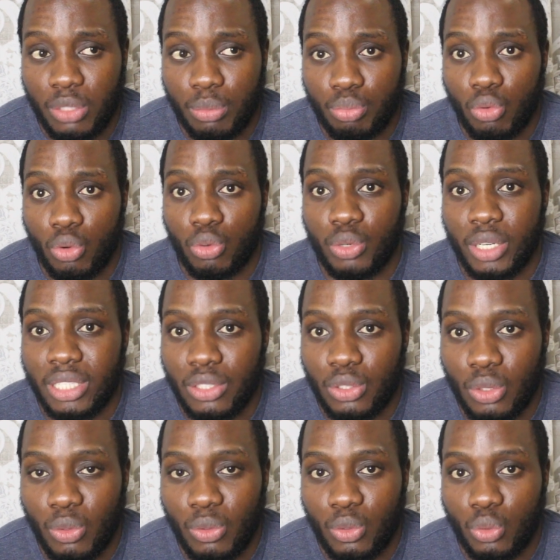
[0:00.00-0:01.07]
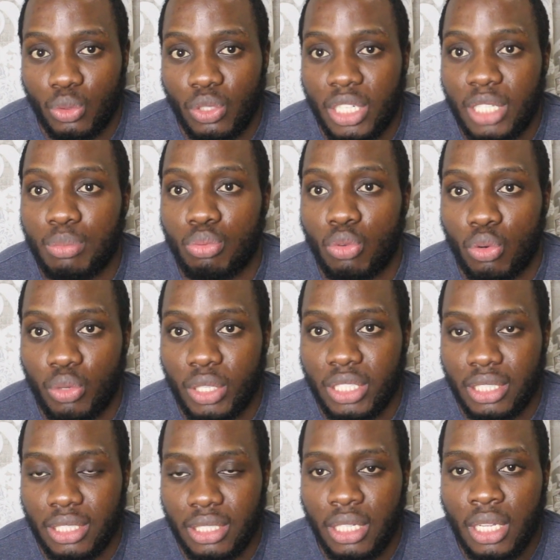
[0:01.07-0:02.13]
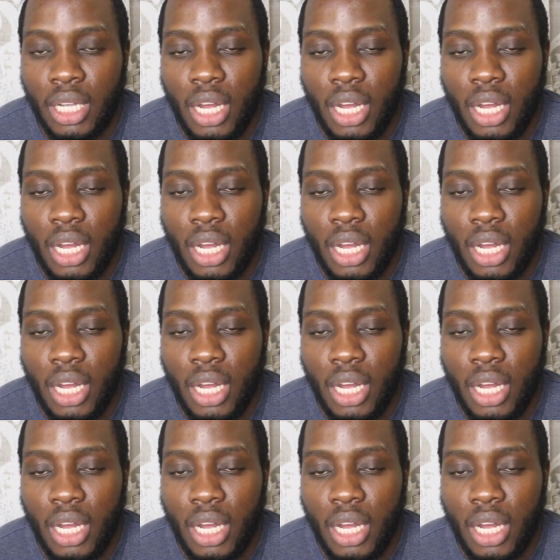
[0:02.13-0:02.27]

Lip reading: to progress, you know, you need progression,